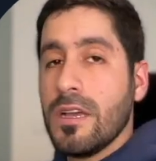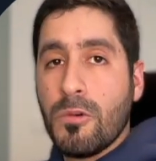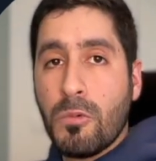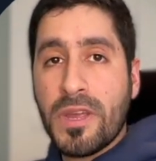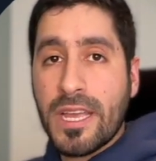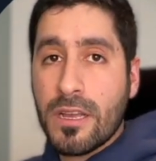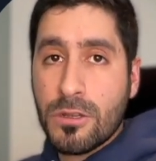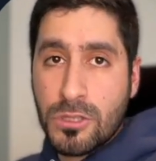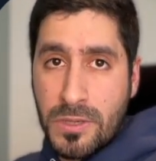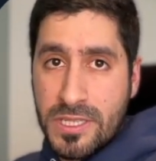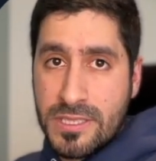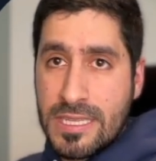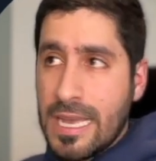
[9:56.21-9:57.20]
We can go to
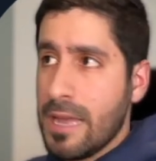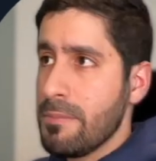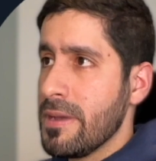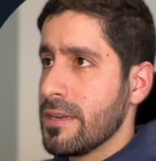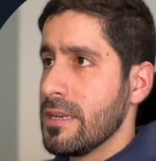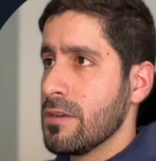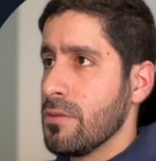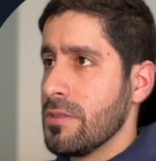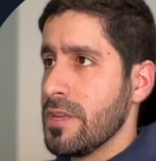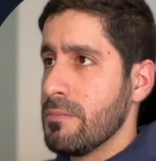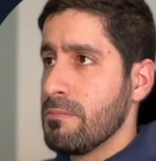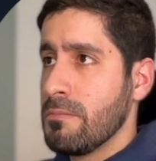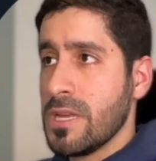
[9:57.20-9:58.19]
its tab and click on
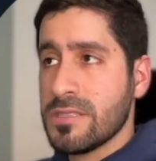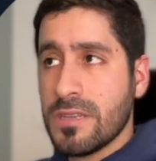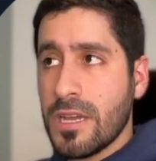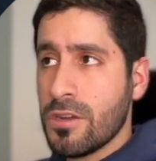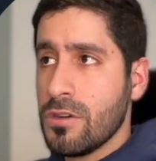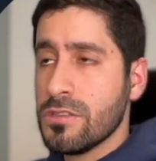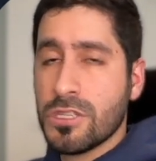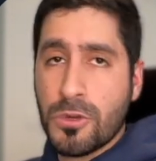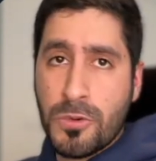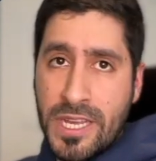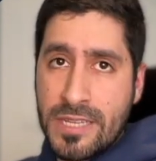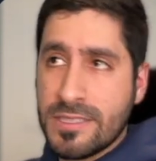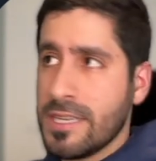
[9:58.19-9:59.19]
the plus icon to
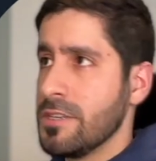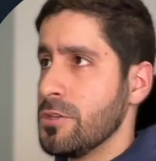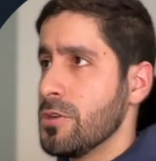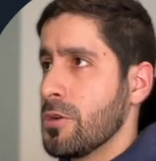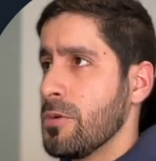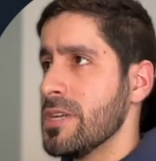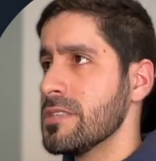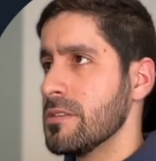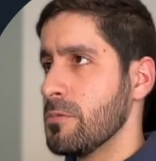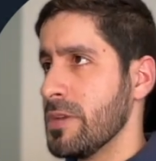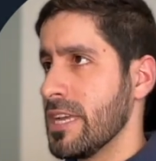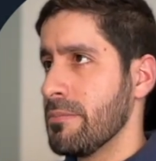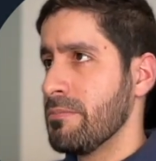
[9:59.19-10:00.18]
create a new request.
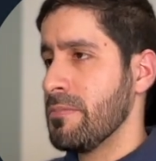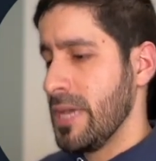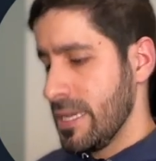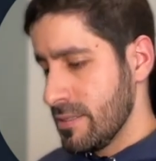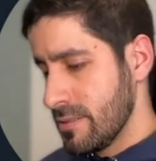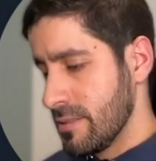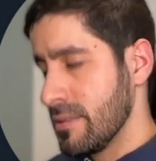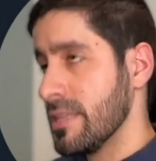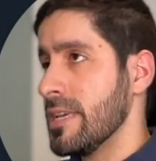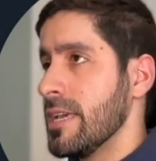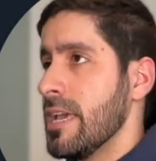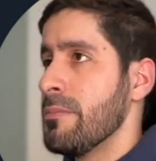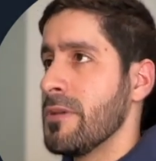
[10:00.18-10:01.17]
We can paste
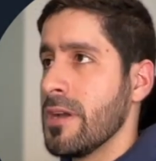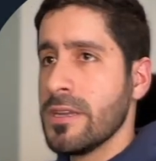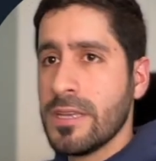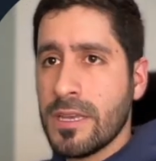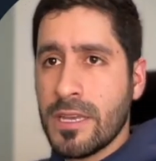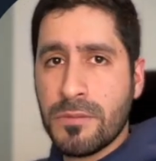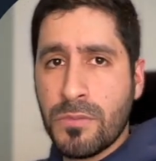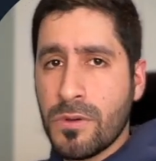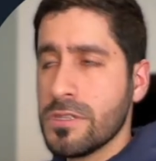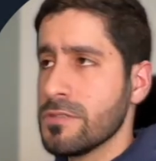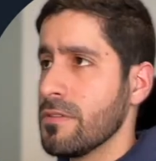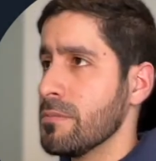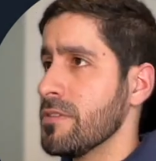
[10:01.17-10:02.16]
the API
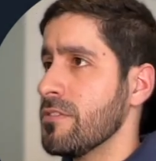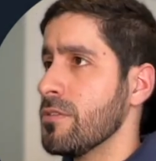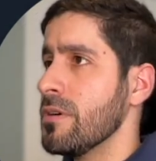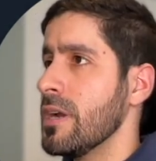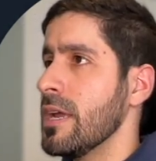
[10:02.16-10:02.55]
endpoint from before,